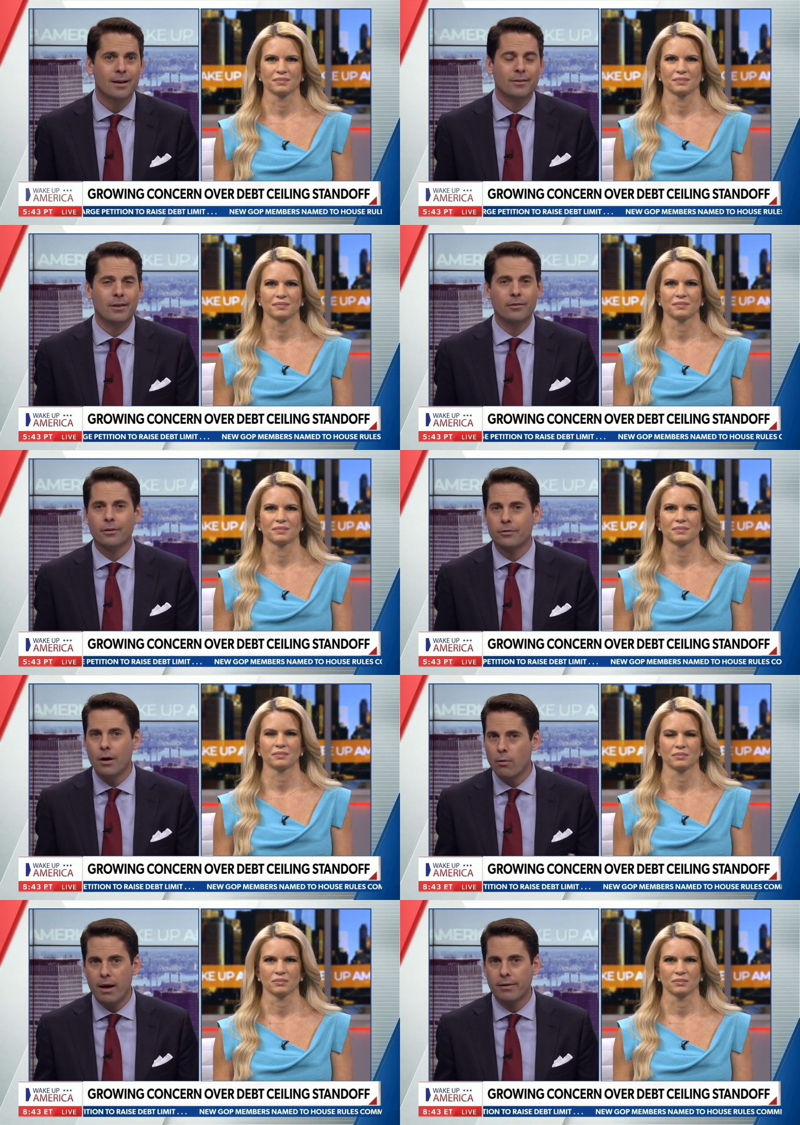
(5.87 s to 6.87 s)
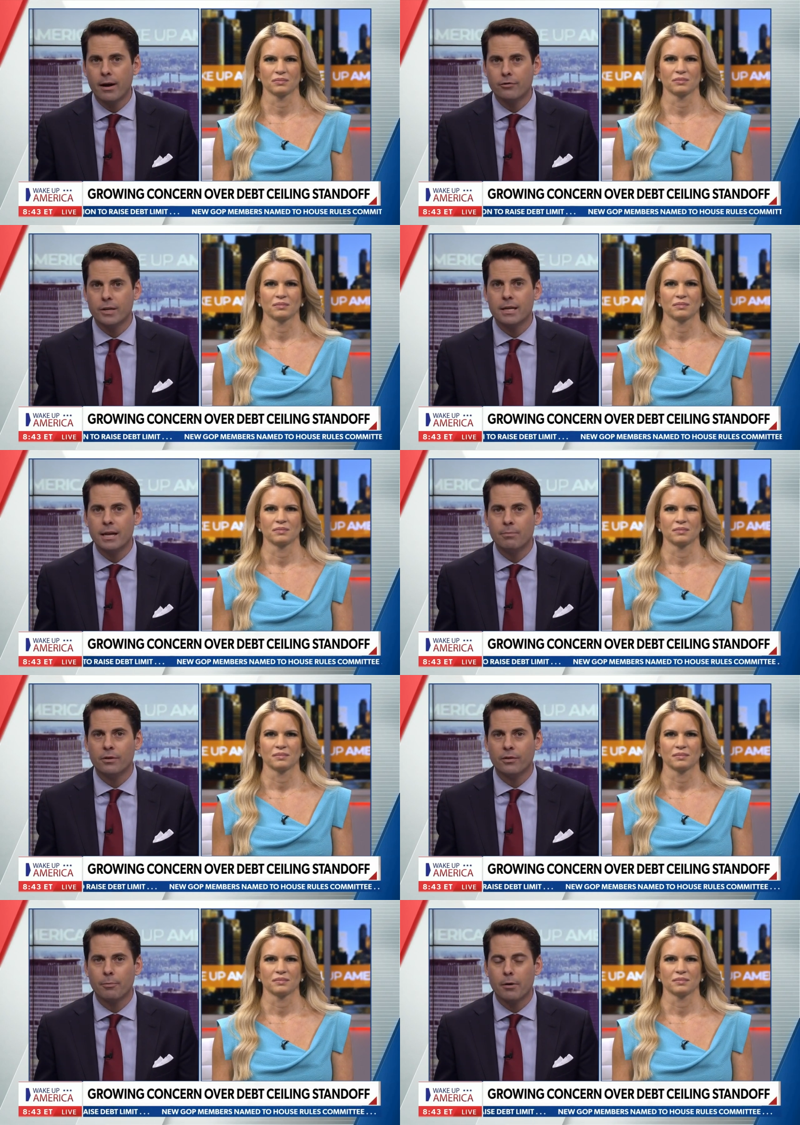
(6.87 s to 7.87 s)
Speaker 1: says there's no way the country can keep
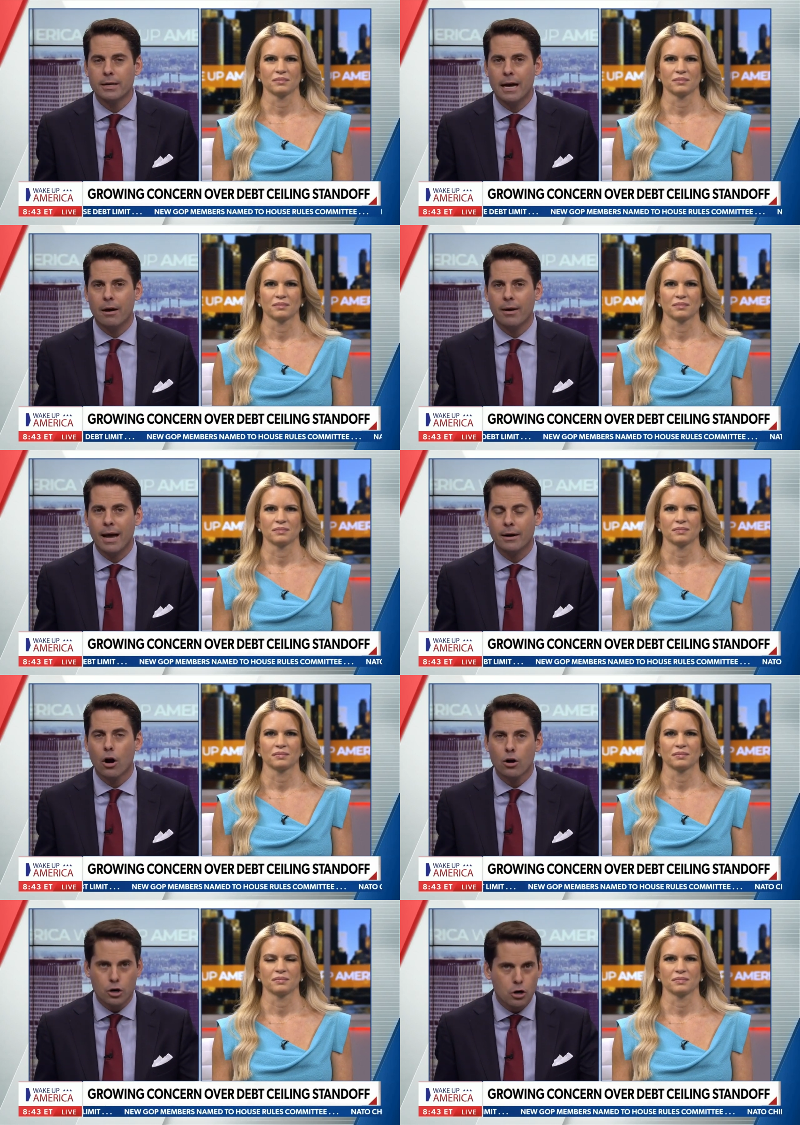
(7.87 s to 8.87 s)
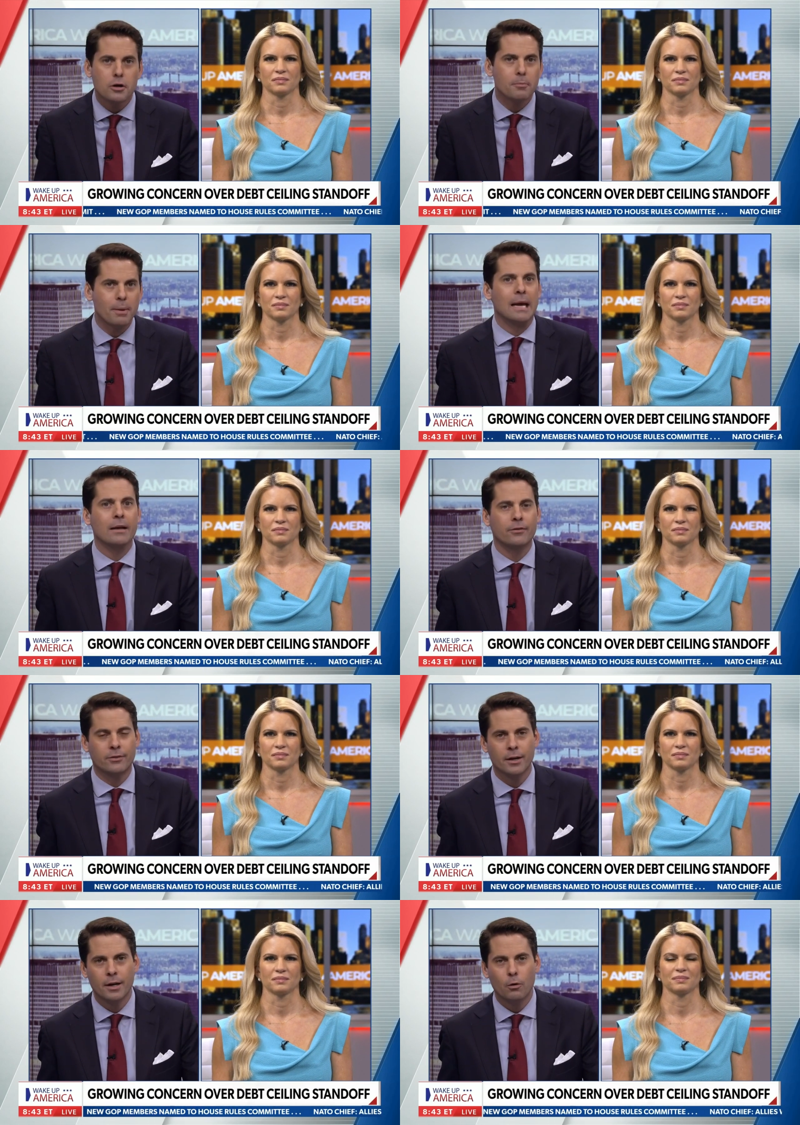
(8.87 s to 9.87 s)
this up right now at our current
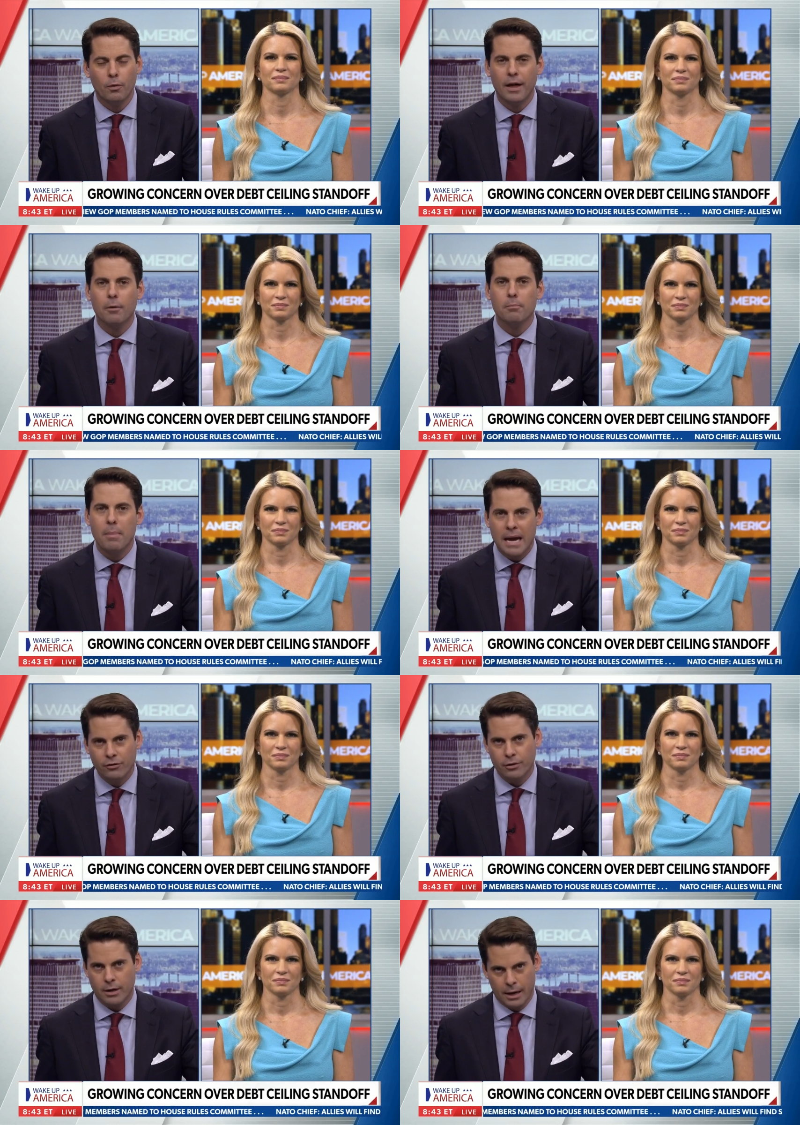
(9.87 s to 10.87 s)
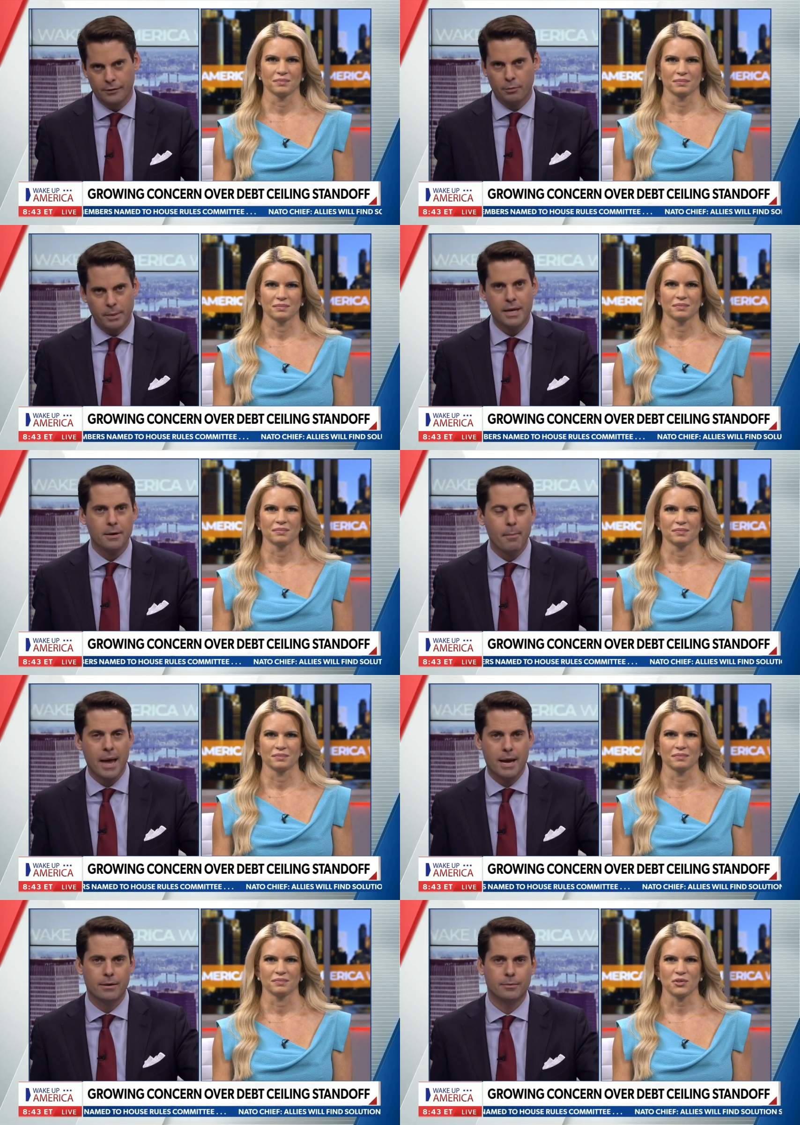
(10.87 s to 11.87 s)
pace without major cuts being
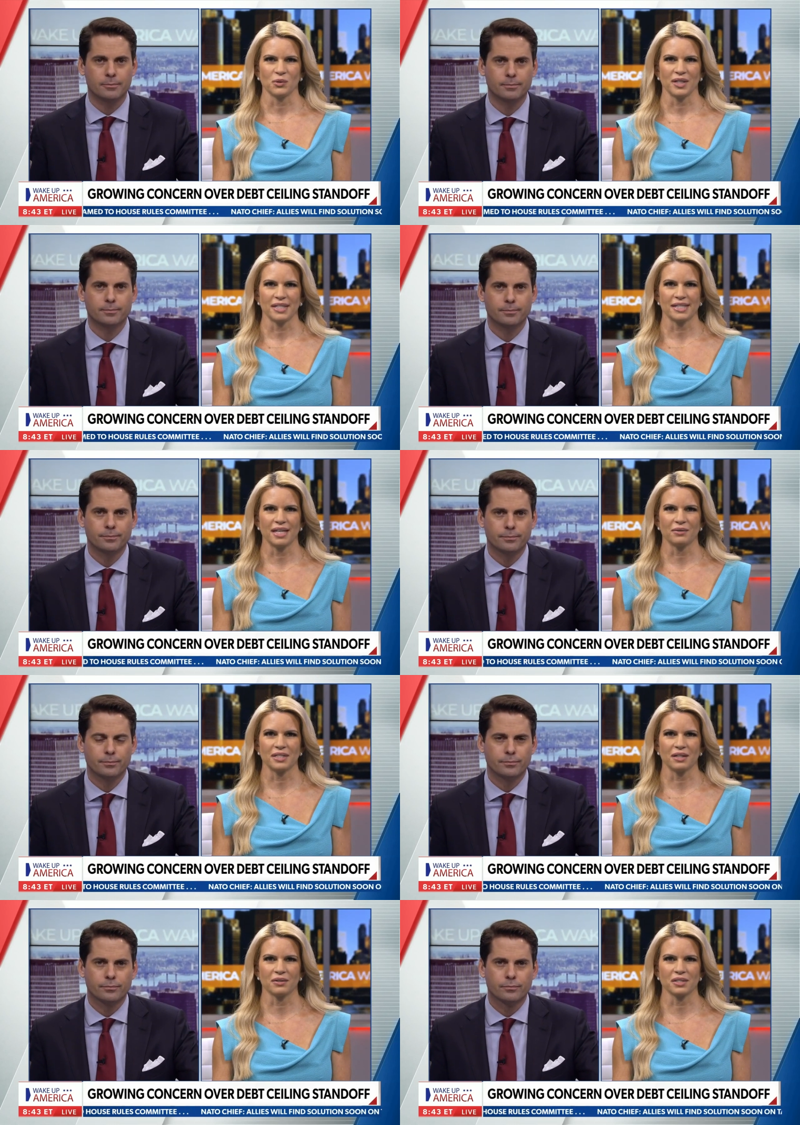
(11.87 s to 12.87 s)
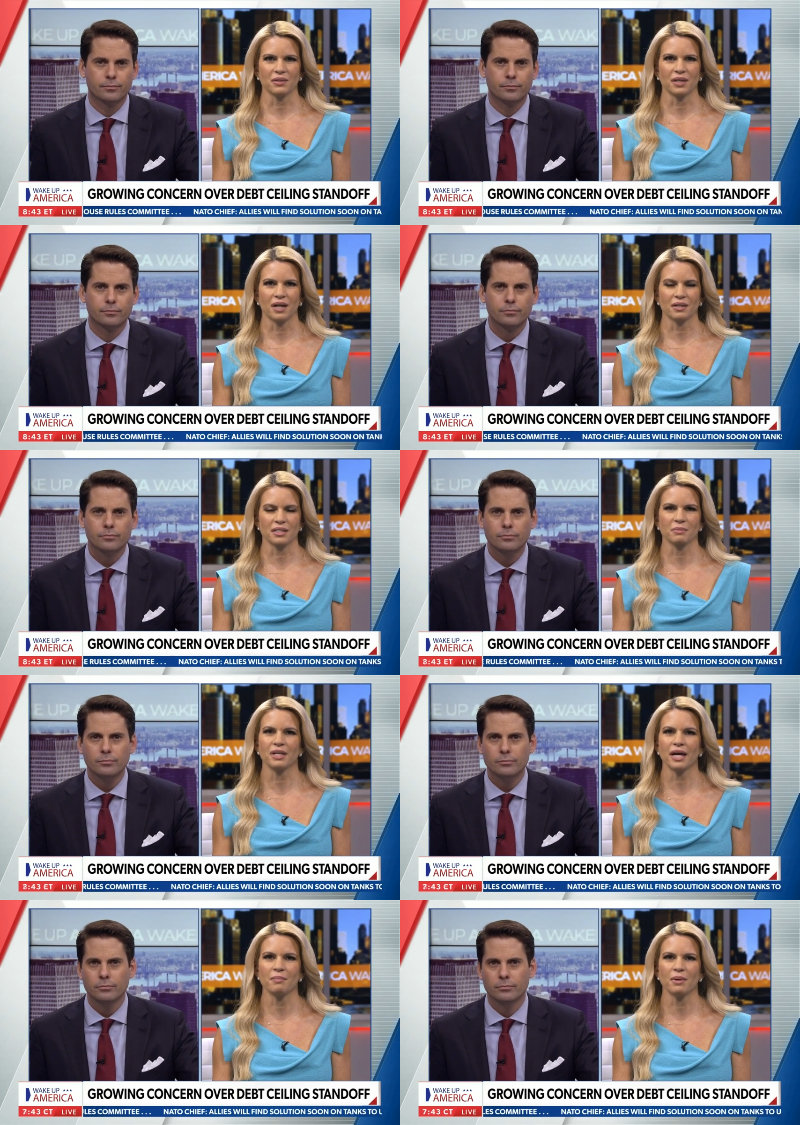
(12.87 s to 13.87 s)
made.
Speaker 2: Joining us now is Arizona
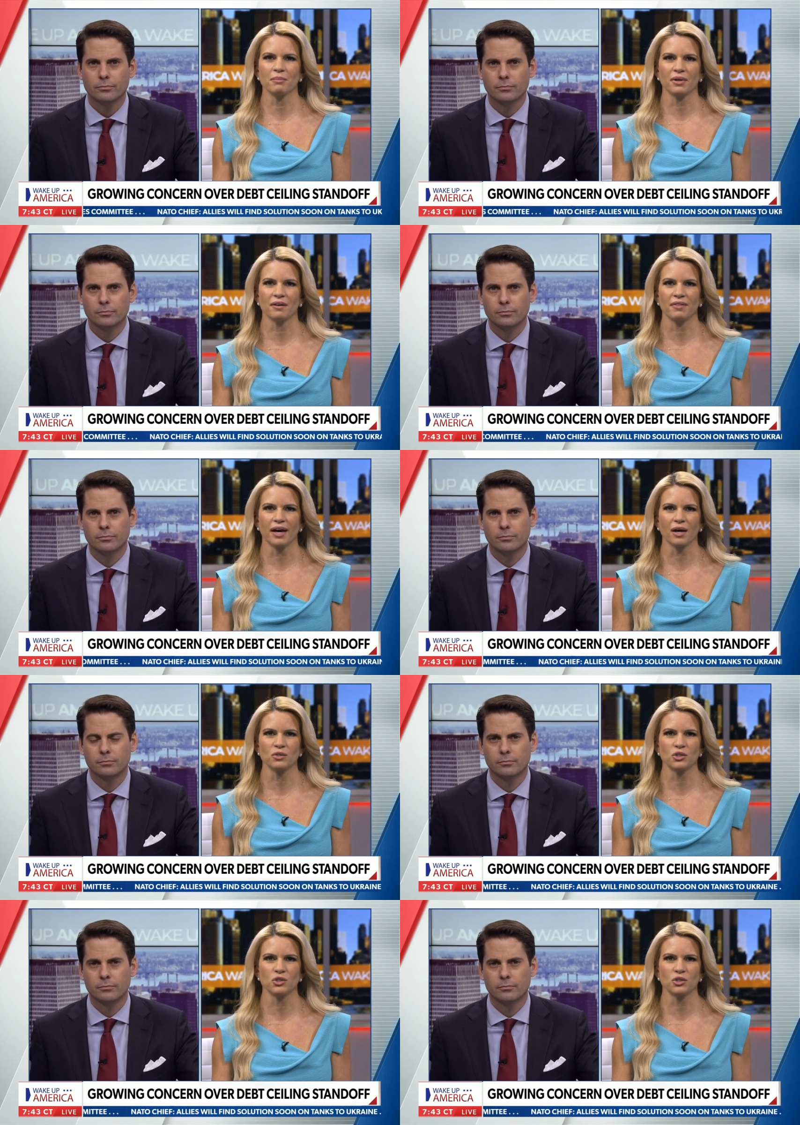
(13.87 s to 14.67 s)
Congressman and member of the House